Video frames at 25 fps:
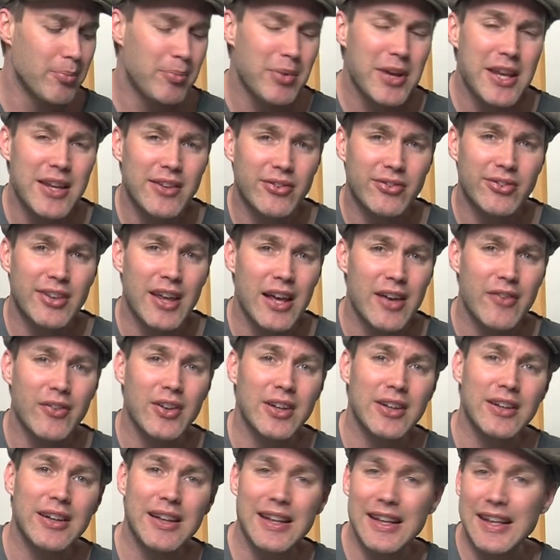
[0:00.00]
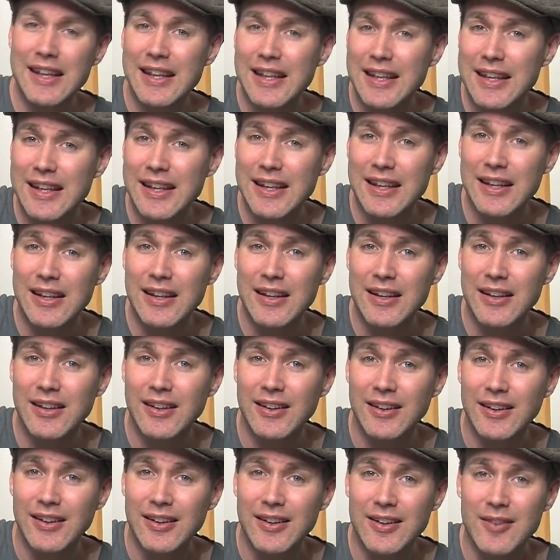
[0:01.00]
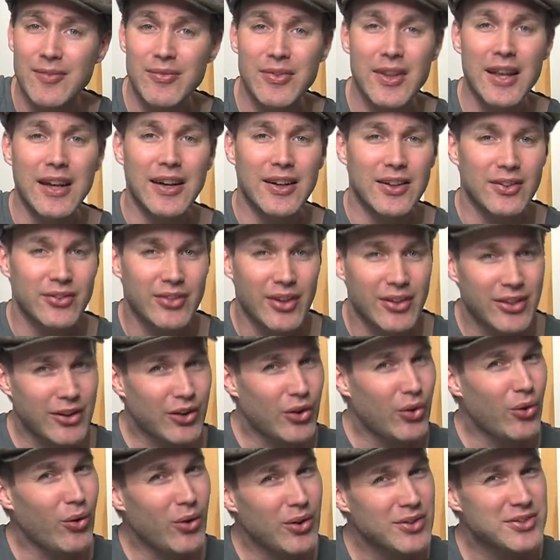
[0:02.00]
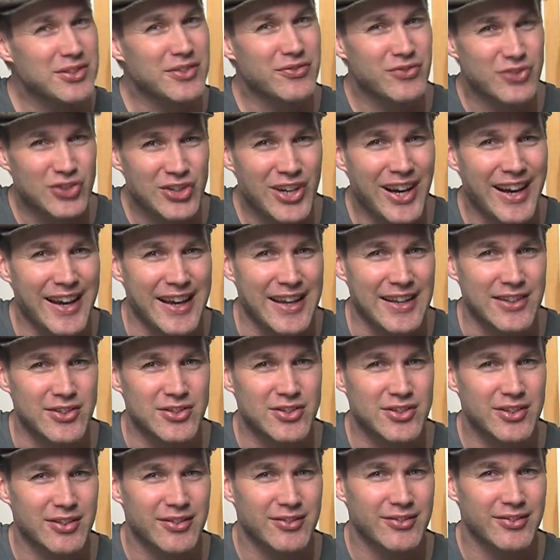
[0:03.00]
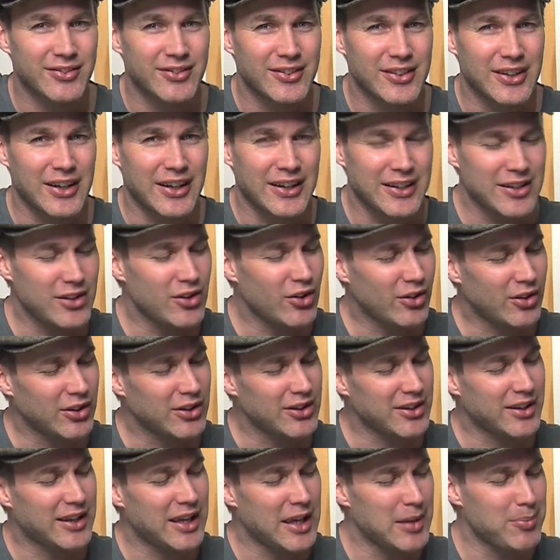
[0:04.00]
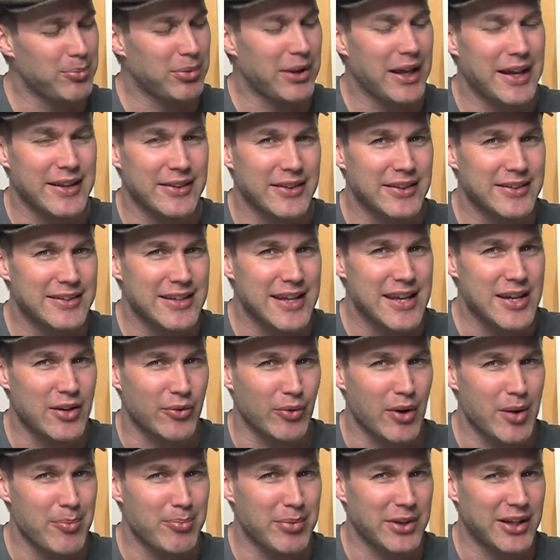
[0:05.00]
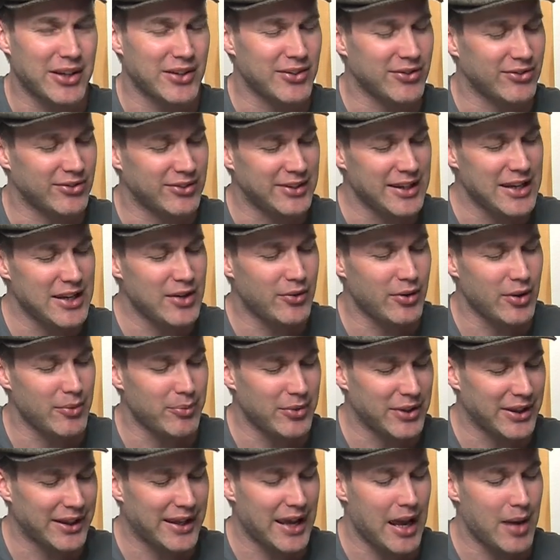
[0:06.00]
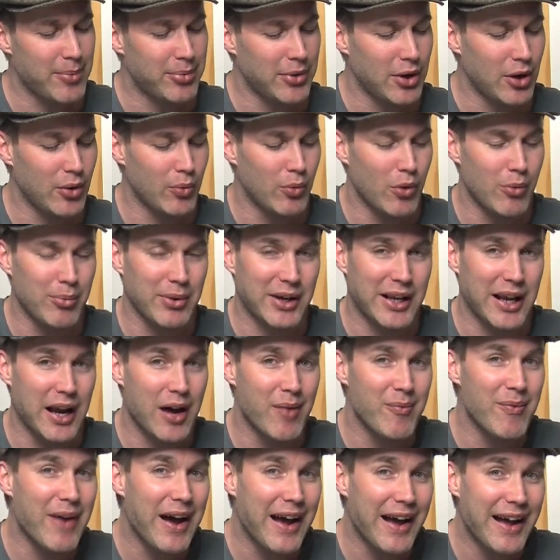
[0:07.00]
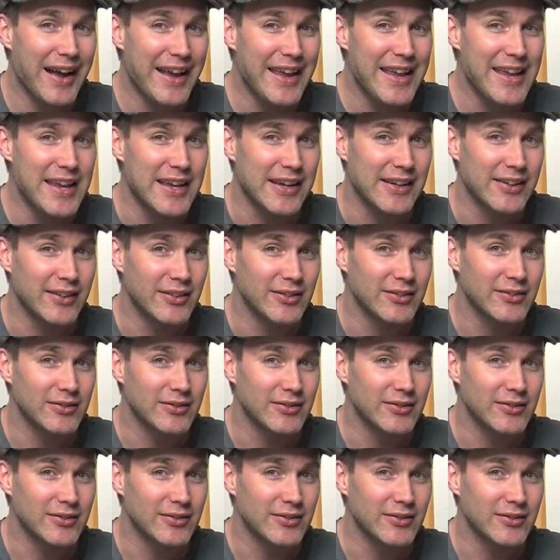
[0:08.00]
B seven E. So the chords have changed. Yeah, you're not going to keep playing the D grip, because D grip with the capo will become A